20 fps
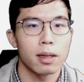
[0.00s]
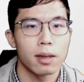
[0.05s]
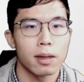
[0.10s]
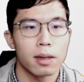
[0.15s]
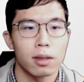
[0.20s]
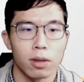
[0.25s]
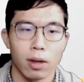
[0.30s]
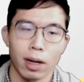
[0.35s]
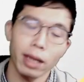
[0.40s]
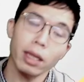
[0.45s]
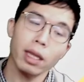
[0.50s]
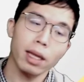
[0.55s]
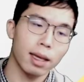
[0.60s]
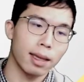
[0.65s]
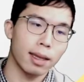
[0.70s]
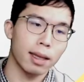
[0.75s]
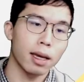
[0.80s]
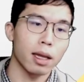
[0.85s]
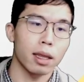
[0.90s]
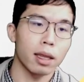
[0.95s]
The answer is
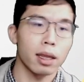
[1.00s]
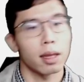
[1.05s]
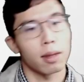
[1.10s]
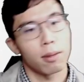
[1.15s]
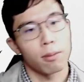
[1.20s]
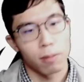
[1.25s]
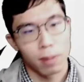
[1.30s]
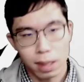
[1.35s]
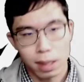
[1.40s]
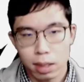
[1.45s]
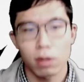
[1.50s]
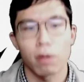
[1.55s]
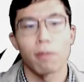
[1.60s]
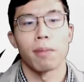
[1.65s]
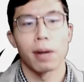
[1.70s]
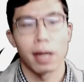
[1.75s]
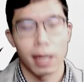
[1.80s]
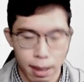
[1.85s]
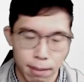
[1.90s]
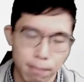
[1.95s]
yes, white could
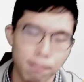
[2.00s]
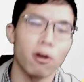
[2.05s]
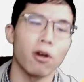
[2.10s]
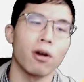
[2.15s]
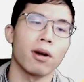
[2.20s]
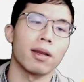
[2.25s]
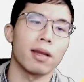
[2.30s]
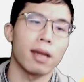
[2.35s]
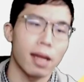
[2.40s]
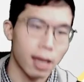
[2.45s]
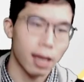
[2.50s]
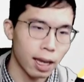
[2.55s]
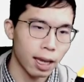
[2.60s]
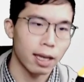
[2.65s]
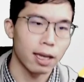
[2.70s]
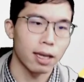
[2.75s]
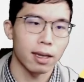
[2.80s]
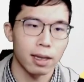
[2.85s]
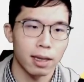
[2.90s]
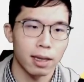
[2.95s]
play at point A.